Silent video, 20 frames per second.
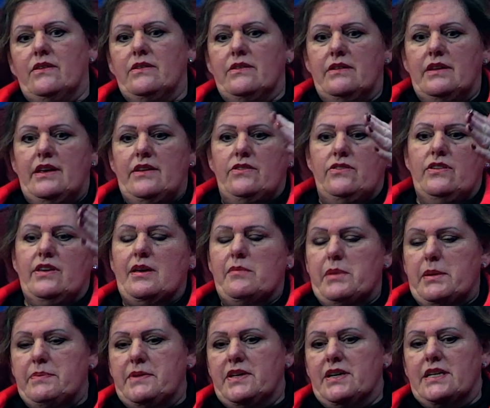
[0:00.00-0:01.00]
as you come
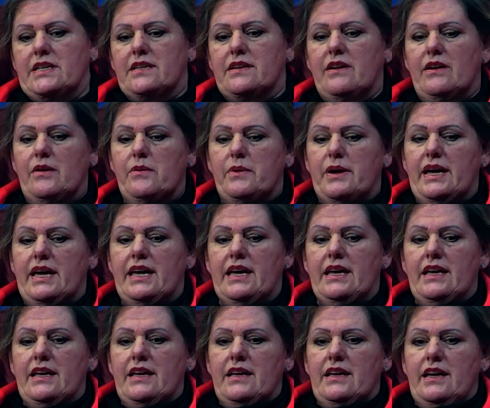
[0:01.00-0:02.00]
up the Island Highway,
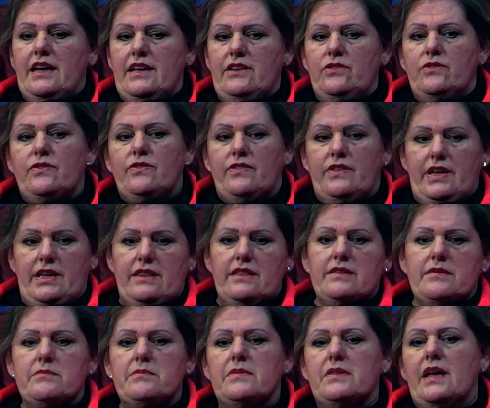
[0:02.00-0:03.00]
and you'll see
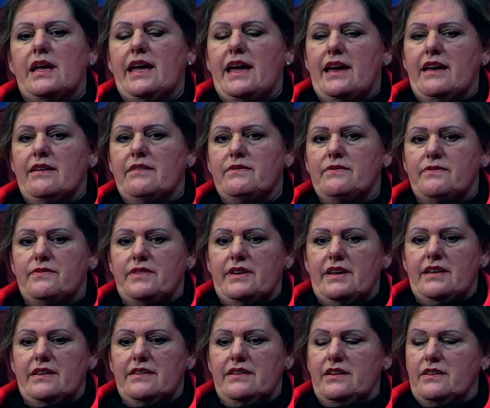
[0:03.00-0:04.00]
them, they have,
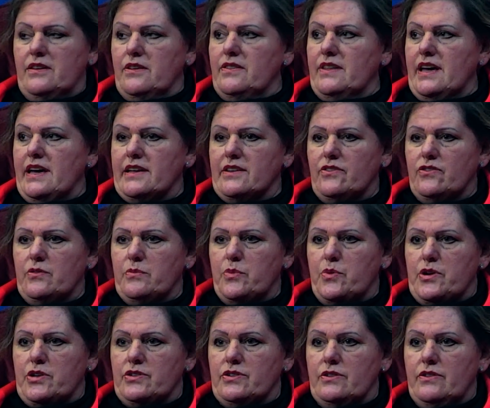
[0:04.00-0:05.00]
the artist
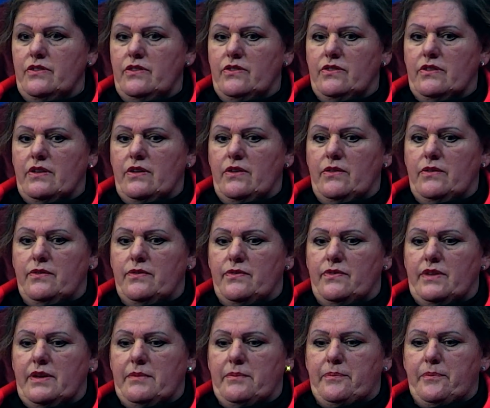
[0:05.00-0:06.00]
impressions of
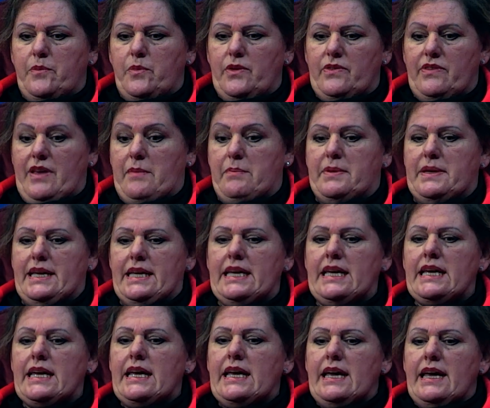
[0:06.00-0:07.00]
what's happening.
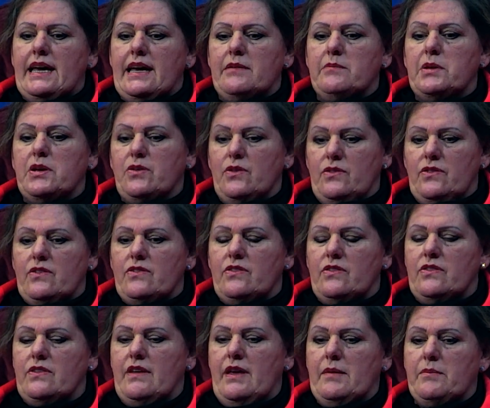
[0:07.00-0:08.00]
And because
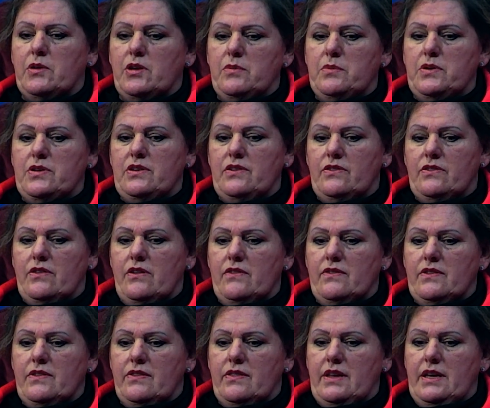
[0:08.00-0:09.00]
it's community
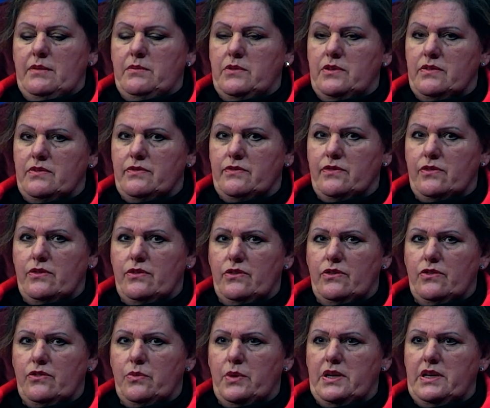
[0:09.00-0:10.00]
service themed for
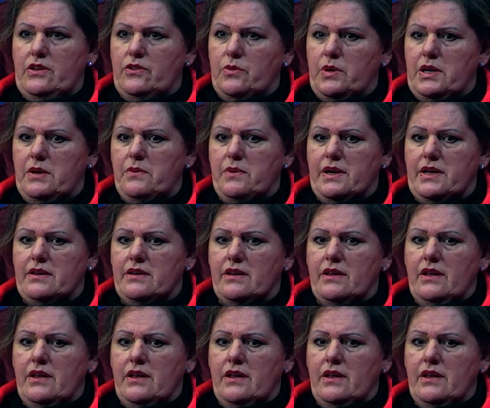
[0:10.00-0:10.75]
2021,